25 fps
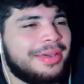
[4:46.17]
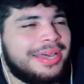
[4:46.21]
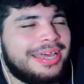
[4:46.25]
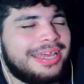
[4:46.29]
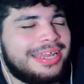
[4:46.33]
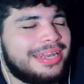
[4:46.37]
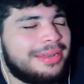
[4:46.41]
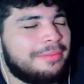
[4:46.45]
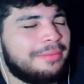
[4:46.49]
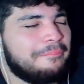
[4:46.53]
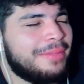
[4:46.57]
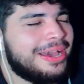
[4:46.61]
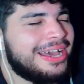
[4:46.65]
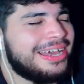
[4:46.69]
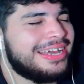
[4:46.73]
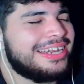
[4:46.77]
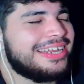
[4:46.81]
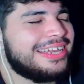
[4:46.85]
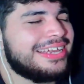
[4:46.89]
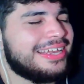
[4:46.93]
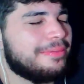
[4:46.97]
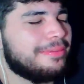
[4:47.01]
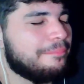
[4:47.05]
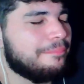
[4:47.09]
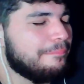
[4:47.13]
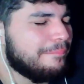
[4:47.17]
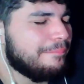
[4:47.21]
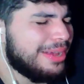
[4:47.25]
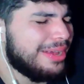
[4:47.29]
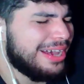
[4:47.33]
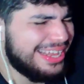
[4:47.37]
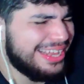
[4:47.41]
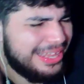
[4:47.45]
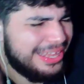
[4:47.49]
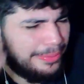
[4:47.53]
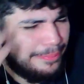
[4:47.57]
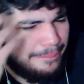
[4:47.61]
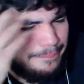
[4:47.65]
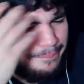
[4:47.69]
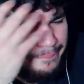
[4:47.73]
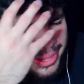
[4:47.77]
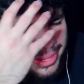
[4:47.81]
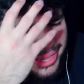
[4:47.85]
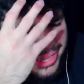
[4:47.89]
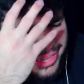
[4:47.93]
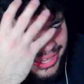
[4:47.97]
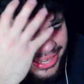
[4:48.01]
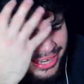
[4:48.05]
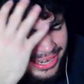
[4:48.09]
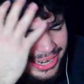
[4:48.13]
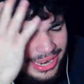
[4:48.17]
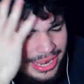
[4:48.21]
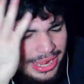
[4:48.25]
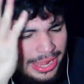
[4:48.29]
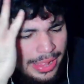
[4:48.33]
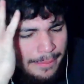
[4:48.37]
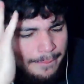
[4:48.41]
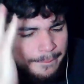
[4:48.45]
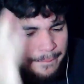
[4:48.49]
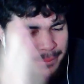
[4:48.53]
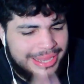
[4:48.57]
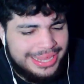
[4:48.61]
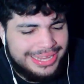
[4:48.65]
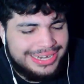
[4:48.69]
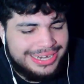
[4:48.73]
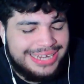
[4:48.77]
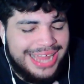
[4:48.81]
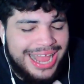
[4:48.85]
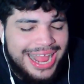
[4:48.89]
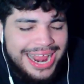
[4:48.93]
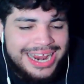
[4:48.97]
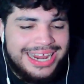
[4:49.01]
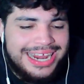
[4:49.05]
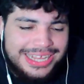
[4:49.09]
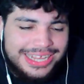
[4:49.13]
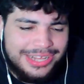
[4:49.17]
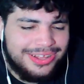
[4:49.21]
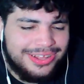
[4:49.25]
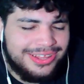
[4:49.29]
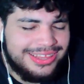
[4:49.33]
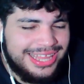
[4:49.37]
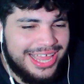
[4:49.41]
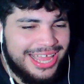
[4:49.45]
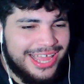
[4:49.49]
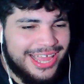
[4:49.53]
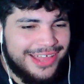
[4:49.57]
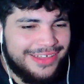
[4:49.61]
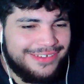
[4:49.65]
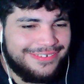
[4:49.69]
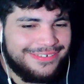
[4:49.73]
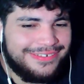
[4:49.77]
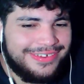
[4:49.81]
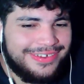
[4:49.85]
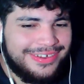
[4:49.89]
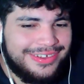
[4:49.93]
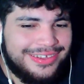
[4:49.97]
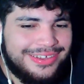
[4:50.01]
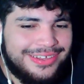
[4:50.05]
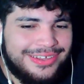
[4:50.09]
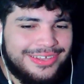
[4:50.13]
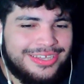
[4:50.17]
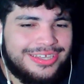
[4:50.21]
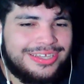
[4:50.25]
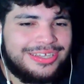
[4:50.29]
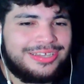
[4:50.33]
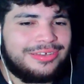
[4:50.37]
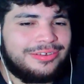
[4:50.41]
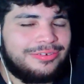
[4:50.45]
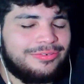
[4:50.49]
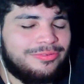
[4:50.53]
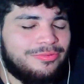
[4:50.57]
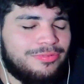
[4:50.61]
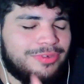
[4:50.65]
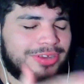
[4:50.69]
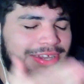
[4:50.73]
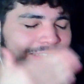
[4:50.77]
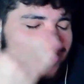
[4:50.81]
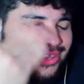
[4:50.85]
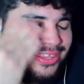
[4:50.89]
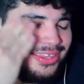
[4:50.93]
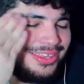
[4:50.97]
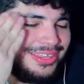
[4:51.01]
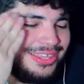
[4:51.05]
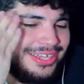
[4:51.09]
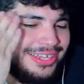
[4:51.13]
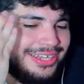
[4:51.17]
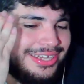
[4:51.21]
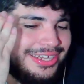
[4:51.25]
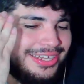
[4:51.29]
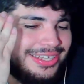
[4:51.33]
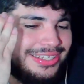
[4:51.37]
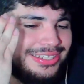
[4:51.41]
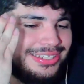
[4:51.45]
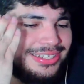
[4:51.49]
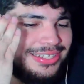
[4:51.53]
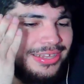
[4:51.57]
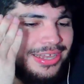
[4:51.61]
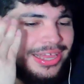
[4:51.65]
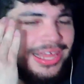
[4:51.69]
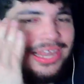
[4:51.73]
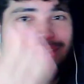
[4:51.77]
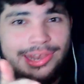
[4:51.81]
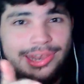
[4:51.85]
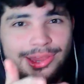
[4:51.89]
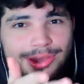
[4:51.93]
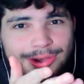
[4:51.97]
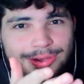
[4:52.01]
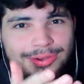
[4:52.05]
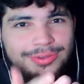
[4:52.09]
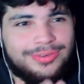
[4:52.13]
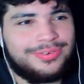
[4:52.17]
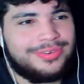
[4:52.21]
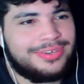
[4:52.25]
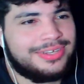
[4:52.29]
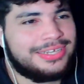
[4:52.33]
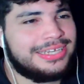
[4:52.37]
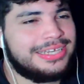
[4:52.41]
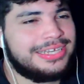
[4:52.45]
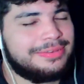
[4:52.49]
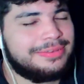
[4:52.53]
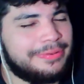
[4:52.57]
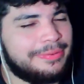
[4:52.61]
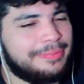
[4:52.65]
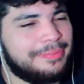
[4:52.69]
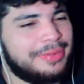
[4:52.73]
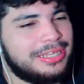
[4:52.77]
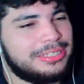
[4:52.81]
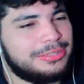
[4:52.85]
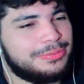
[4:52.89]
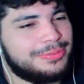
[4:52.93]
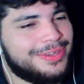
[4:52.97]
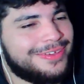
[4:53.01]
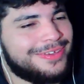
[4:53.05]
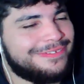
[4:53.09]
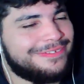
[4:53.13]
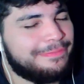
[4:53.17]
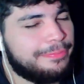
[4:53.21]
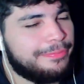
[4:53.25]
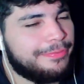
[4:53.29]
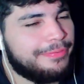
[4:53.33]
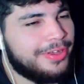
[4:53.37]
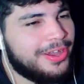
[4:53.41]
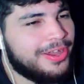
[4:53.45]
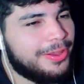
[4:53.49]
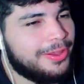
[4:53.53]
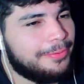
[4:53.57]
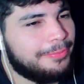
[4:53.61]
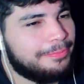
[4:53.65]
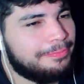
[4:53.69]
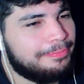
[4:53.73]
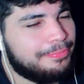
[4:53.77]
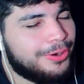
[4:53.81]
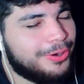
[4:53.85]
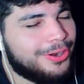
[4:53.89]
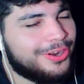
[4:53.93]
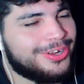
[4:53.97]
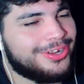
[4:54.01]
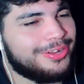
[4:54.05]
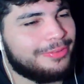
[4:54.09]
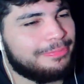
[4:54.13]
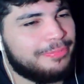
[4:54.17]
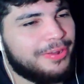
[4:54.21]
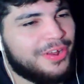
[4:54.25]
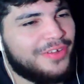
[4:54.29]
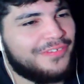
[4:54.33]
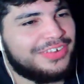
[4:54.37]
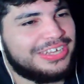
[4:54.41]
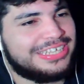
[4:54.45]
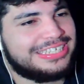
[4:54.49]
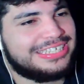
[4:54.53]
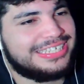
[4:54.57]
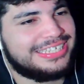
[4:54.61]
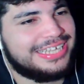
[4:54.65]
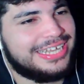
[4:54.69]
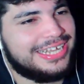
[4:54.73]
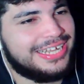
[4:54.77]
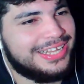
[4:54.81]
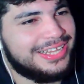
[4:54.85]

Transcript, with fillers: man, man, so let's try again, and man, this time don't maniacal laugh. okay. All right. With uh, oh, hello, it, it reminds me of uh, per perfect. Well, cell.